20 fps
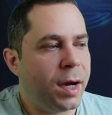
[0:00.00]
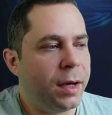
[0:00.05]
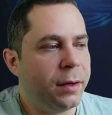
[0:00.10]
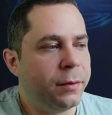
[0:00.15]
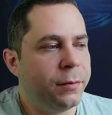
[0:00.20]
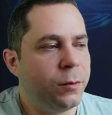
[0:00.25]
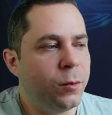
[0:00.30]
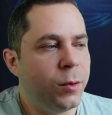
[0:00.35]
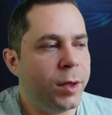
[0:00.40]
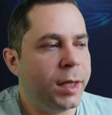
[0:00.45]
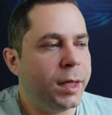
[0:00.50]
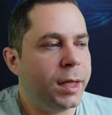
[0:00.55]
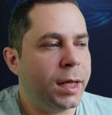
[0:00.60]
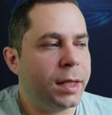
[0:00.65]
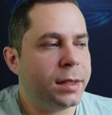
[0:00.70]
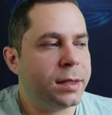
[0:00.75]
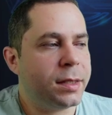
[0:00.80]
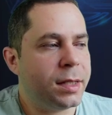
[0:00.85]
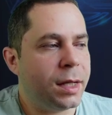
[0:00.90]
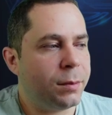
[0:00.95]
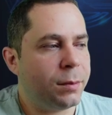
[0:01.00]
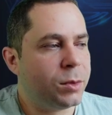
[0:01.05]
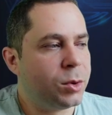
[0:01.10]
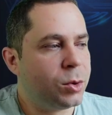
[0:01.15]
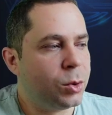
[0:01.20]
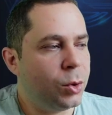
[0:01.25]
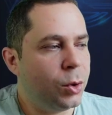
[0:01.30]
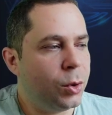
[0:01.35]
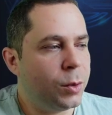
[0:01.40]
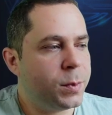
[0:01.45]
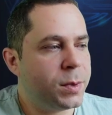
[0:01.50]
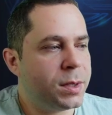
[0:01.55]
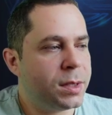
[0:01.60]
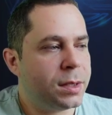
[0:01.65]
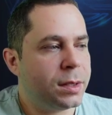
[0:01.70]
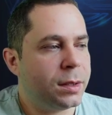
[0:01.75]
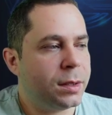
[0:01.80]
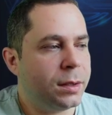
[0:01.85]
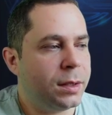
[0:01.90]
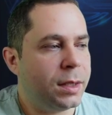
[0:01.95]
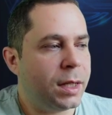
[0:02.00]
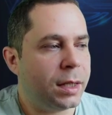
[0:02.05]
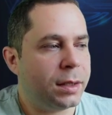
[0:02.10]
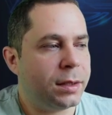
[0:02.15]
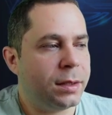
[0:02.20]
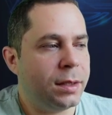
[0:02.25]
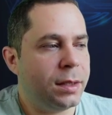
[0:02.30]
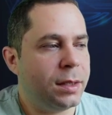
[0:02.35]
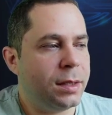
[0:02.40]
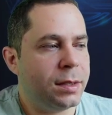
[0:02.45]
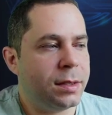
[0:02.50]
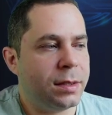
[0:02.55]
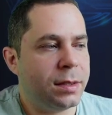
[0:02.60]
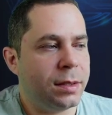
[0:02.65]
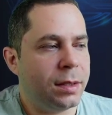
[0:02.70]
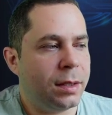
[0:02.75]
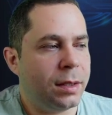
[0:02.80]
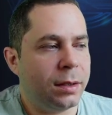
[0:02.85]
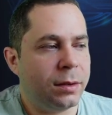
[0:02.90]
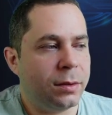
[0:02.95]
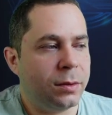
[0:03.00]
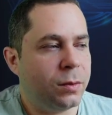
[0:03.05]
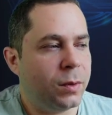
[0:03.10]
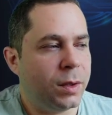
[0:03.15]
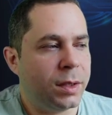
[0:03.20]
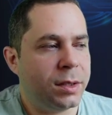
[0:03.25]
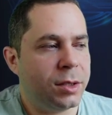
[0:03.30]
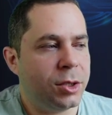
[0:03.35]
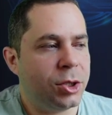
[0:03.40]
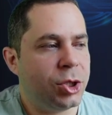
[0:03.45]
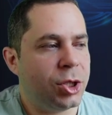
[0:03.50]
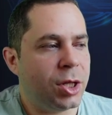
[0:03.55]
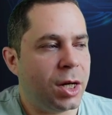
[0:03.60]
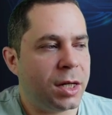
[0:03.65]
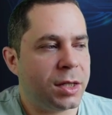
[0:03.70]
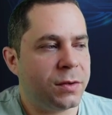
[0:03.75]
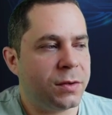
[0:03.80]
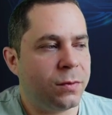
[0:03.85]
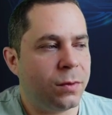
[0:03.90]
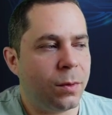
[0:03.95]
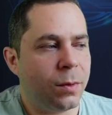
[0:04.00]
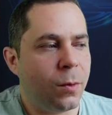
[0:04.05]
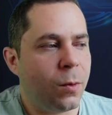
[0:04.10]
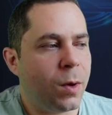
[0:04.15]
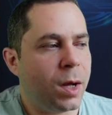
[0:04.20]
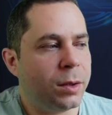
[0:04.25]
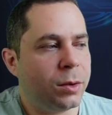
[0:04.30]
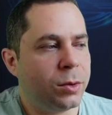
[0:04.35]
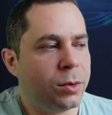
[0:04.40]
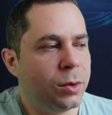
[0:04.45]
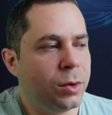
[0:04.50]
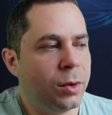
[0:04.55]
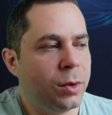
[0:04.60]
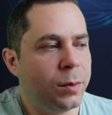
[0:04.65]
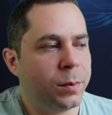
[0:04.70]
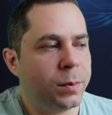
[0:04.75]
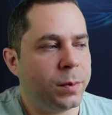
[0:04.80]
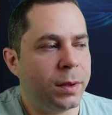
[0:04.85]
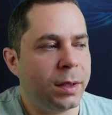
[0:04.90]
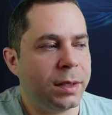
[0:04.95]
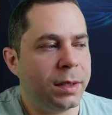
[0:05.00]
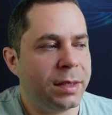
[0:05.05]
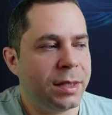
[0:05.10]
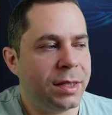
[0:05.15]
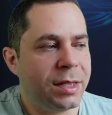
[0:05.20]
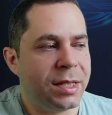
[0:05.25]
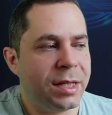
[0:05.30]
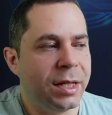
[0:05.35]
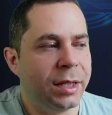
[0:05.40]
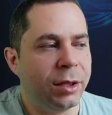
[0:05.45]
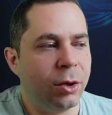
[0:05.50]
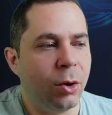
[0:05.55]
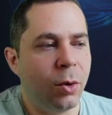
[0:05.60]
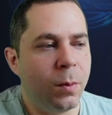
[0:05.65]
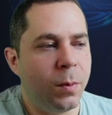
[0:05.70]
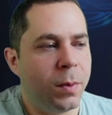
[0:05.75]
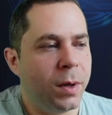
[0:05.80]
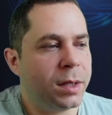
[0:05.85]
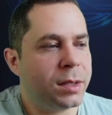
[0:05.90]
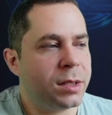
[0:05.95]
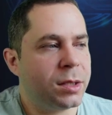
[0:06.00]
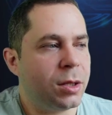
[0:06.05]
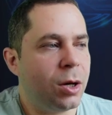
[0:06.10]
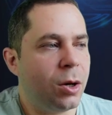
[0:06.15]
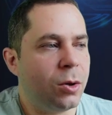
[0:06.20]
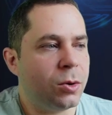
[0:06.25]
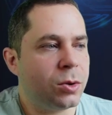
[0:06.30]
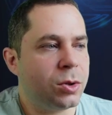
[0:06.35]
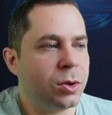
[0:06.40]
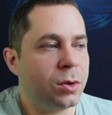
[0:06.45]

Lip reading: We get some troops, that is 20 shards from one troop, these little bugs also.